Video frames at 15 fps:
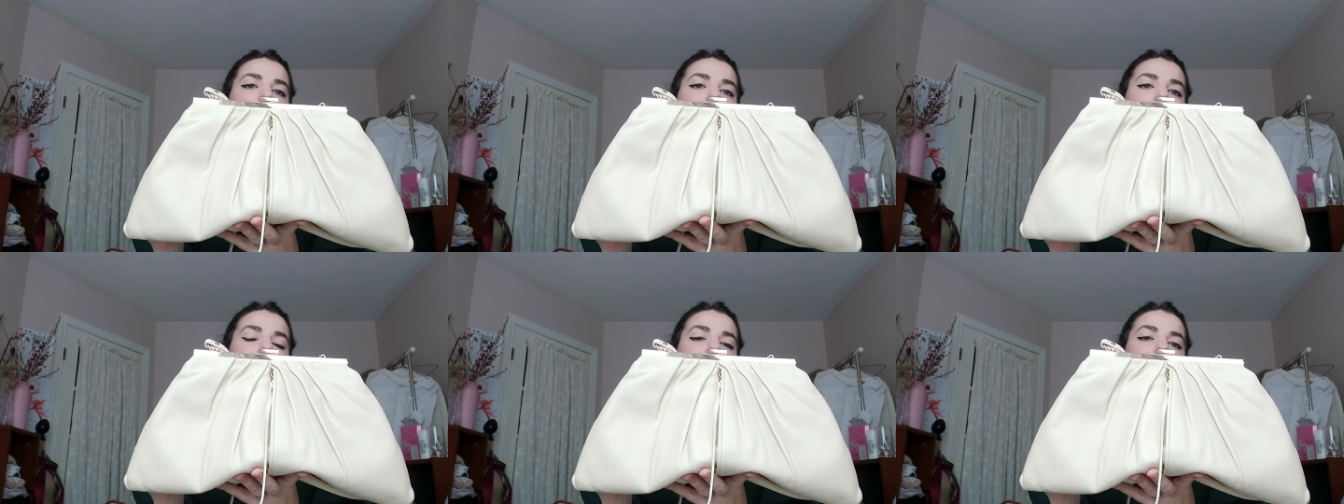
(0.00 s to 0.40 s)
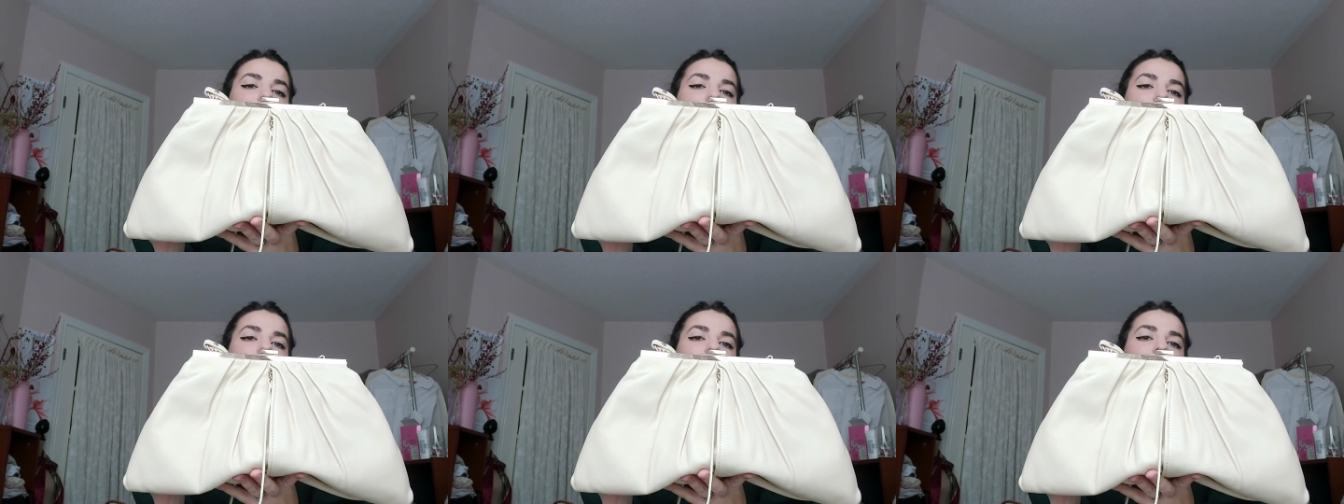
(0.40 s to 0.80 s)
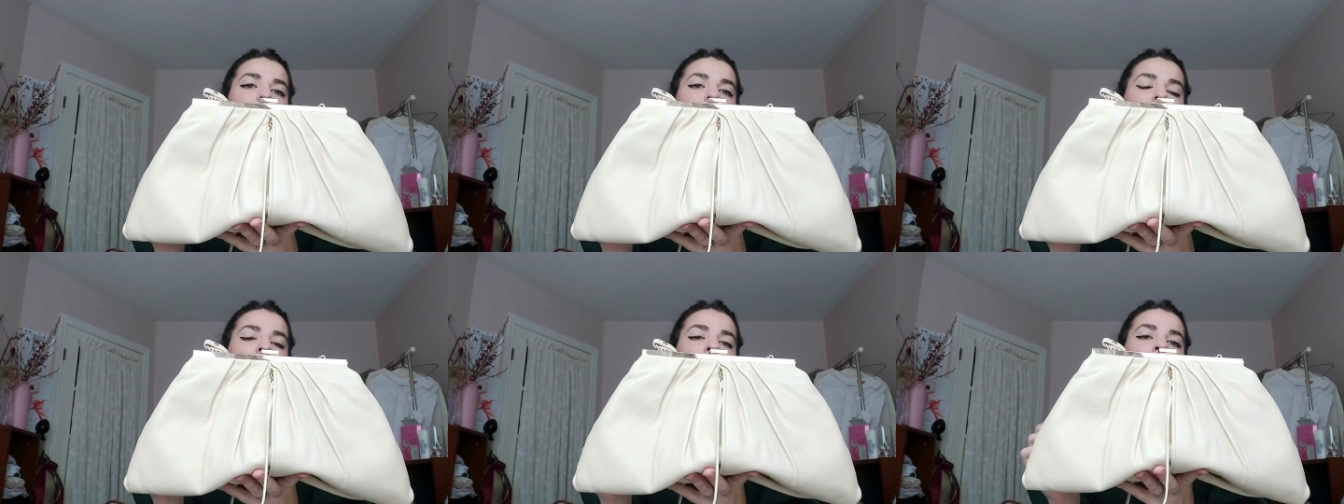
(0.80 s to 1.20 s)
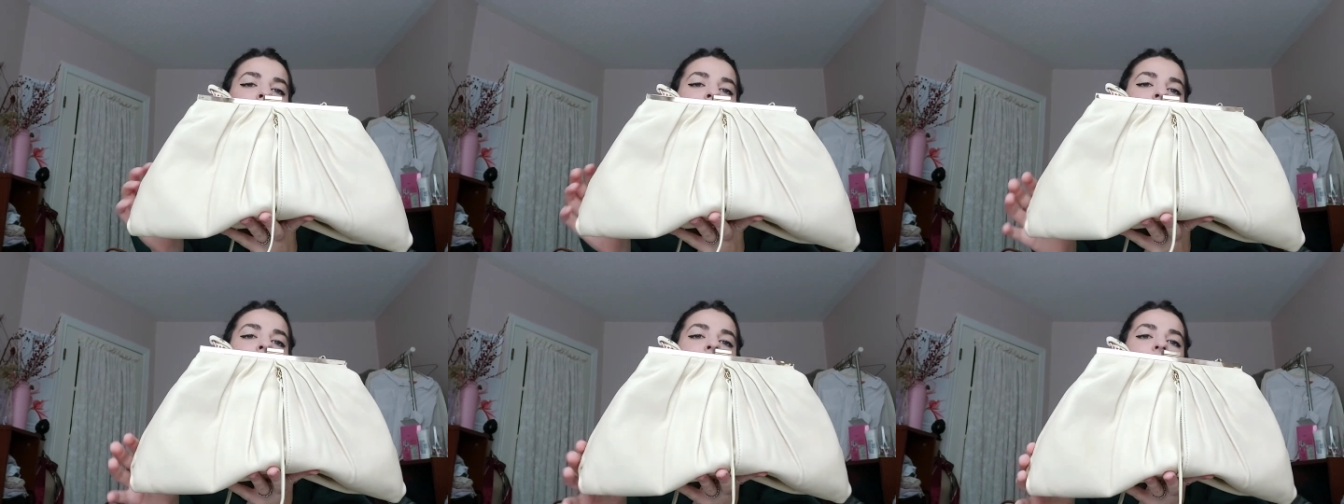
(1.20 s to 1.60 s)
in my closet forever.
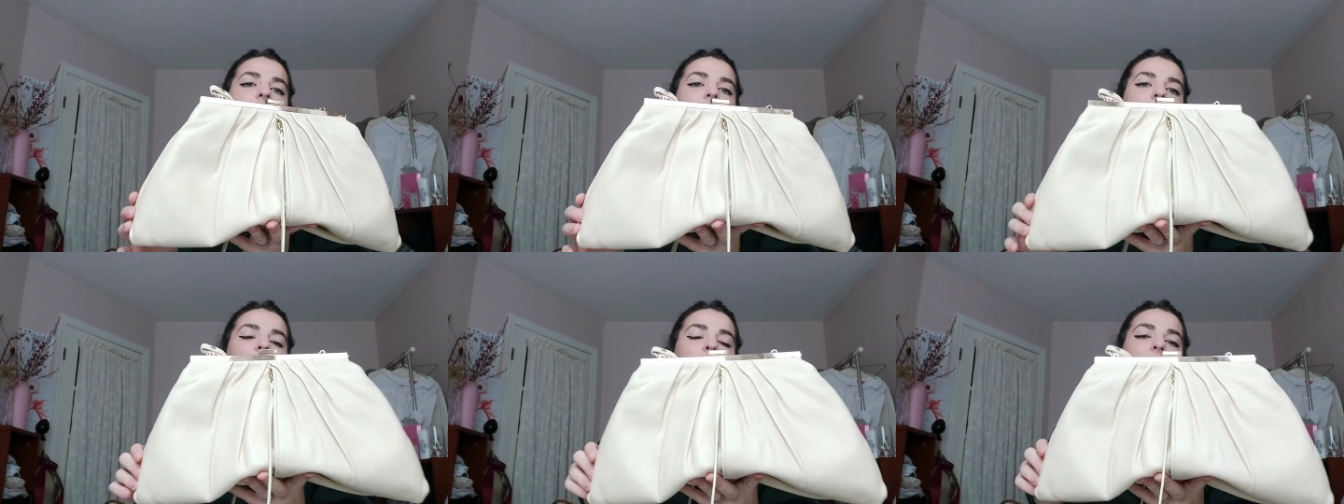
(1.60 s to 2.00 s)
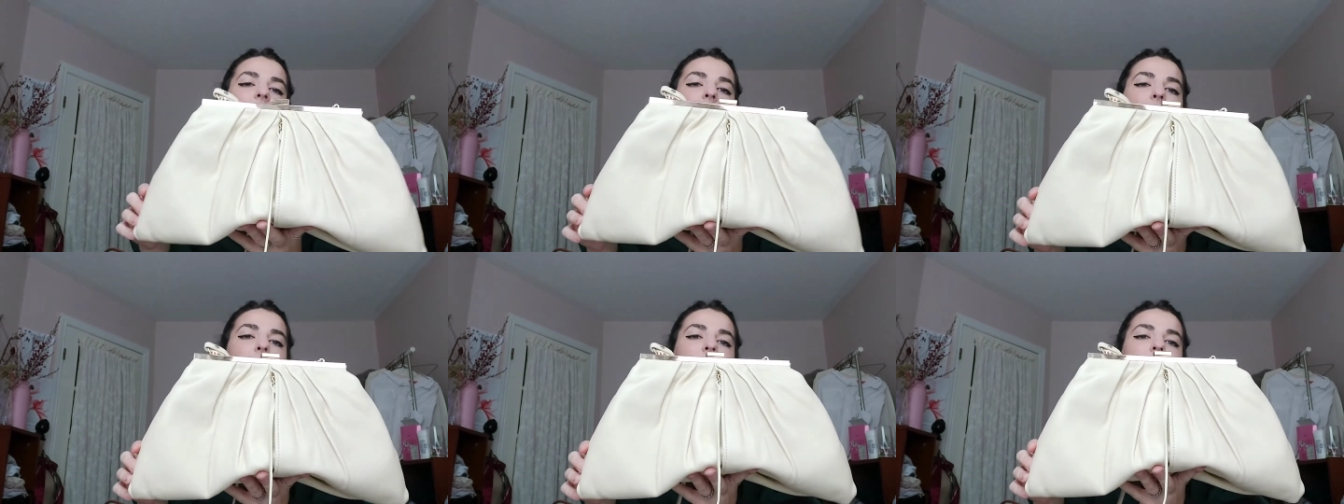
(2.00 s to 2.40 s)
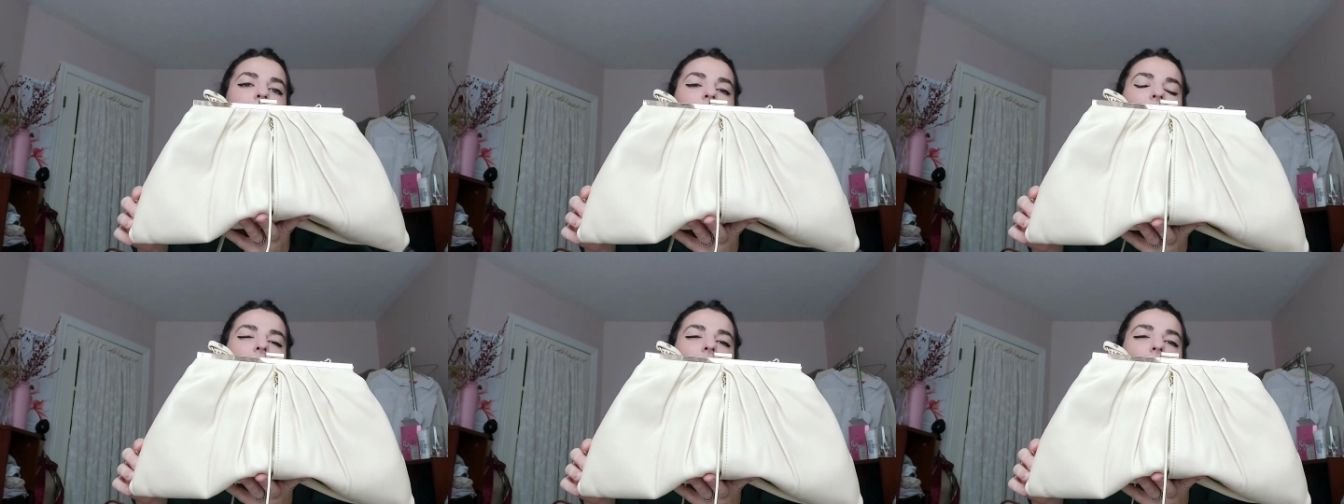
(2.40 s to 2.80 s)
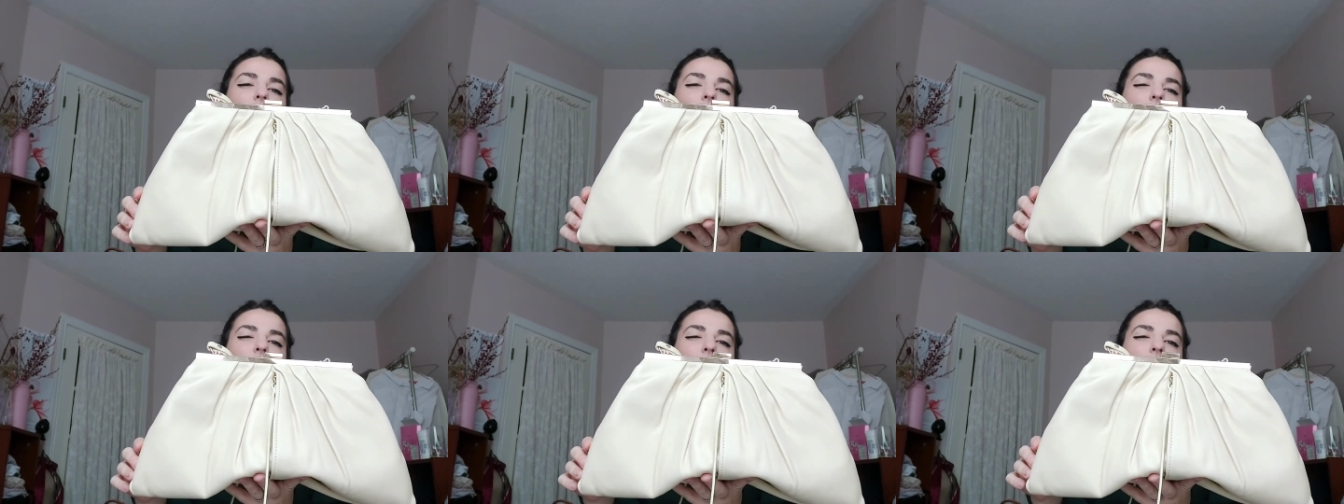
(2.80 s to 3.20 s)
Um, and it reminds me of like an
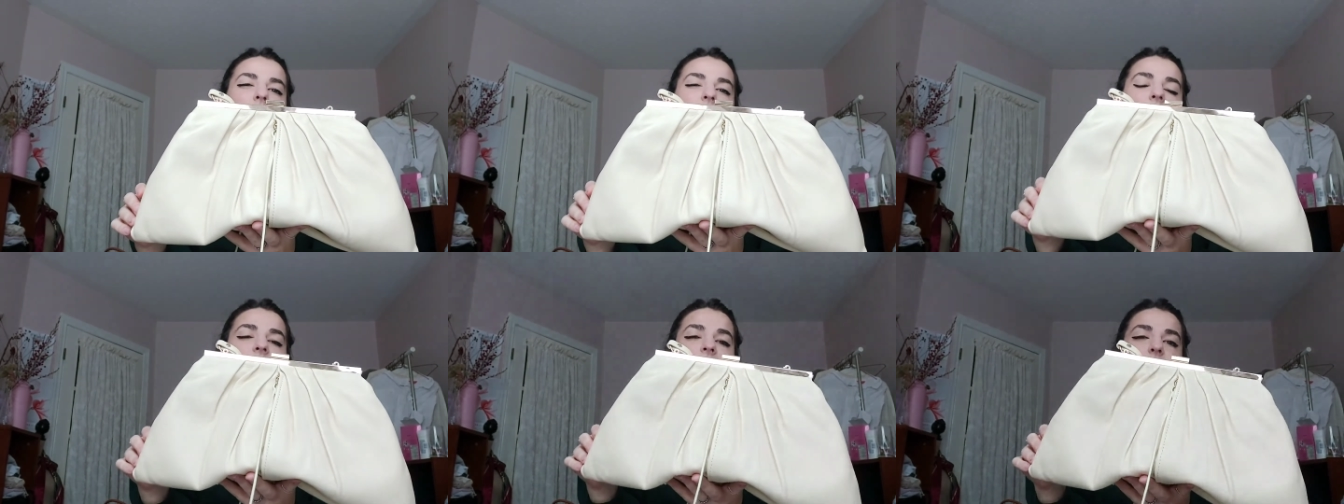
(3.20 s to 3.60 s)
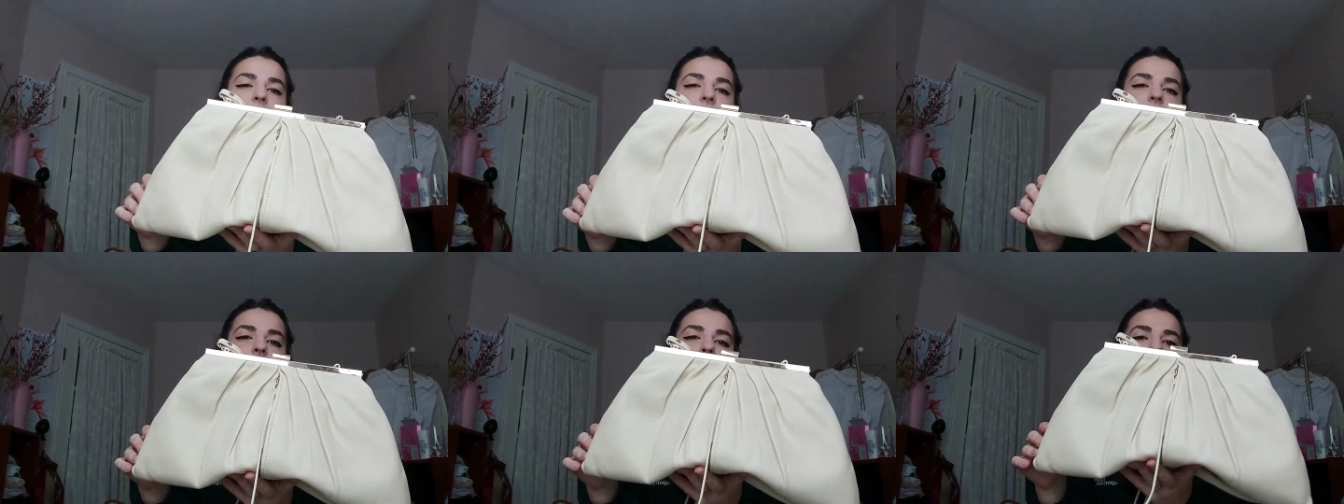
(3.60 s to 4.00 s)
old fashioned purse,